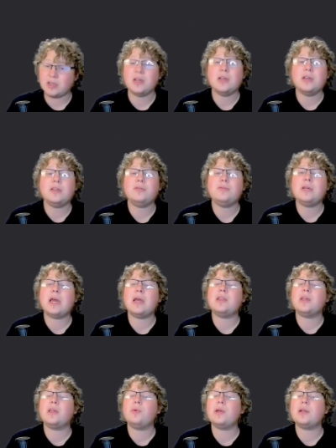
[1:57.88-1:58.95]
You gain the
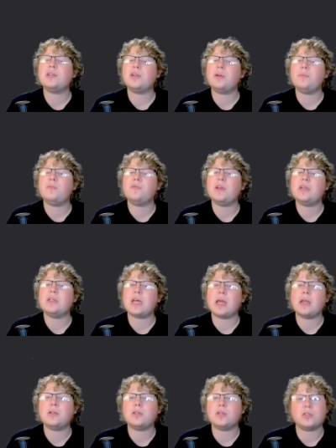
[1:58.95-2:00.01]
quick jump feat
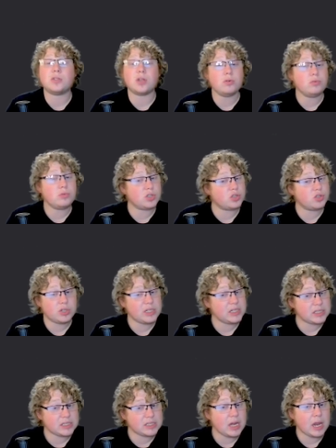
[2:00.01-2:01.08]
and don't treat
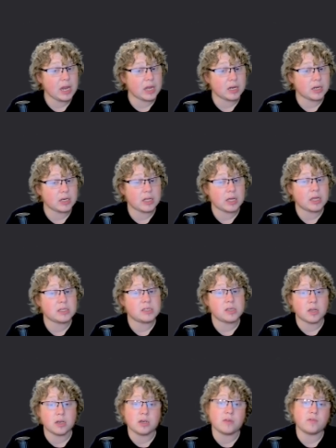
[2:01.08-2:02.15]
sand as
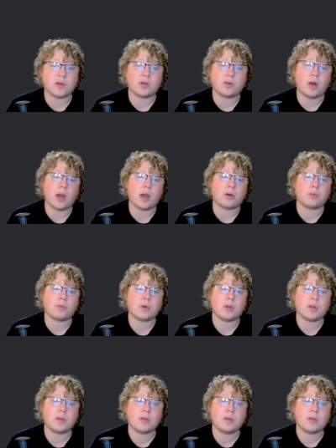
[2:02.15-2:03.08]
uneven ground.